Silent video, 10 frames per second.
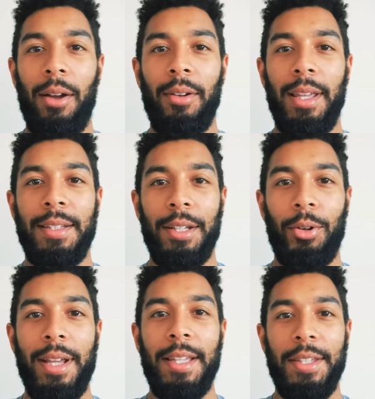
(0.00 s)
is the
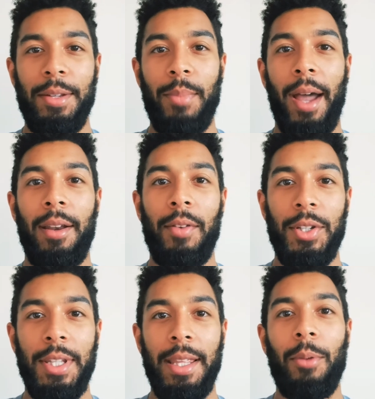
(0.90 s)
crisis in
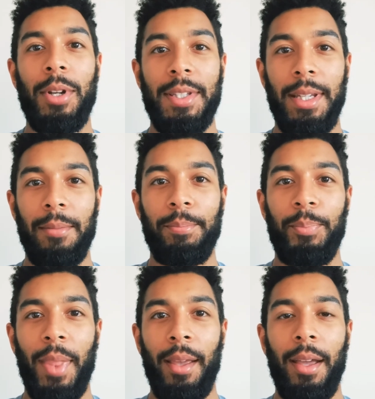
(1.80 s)
biodiversity that we're seeing.
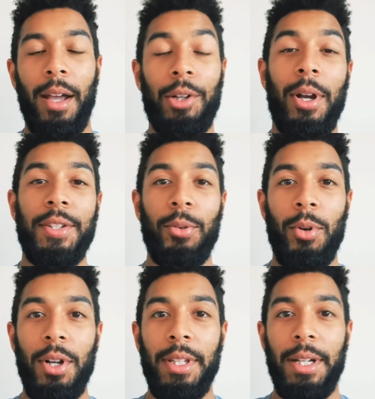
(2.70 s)
Across the
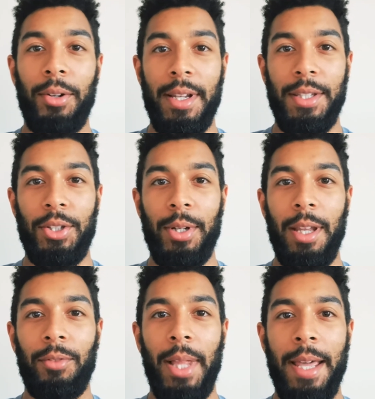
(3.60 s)
world and across the tree
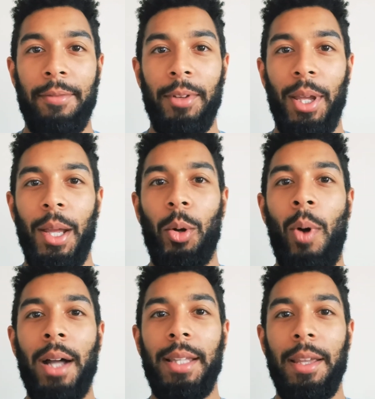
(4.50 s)
of life,
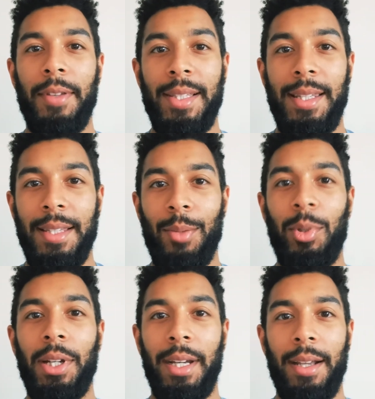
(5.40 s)
wildlife is
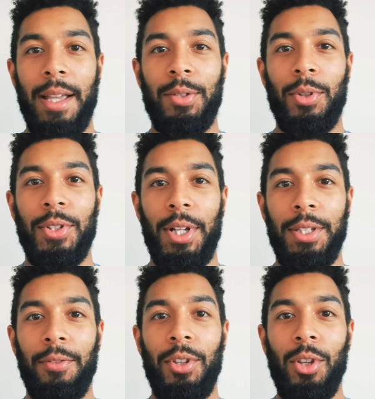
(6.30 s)
disappearing as a
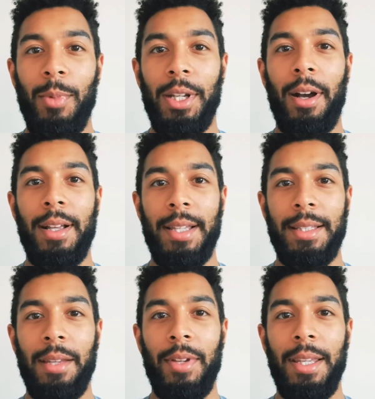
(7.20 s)
result of human caused
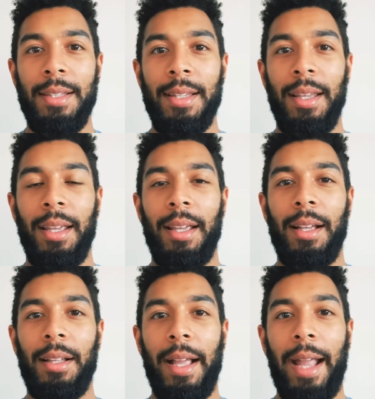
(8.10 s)
activities
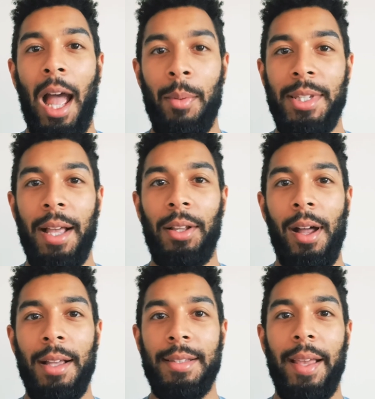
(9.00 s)
like habitat
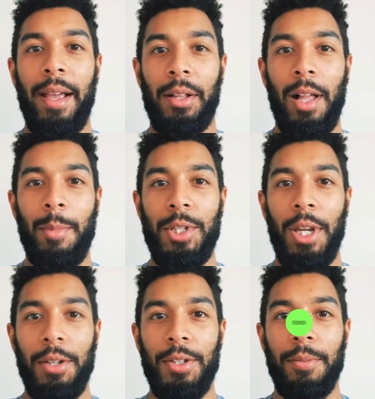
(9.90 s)
loss and climate change.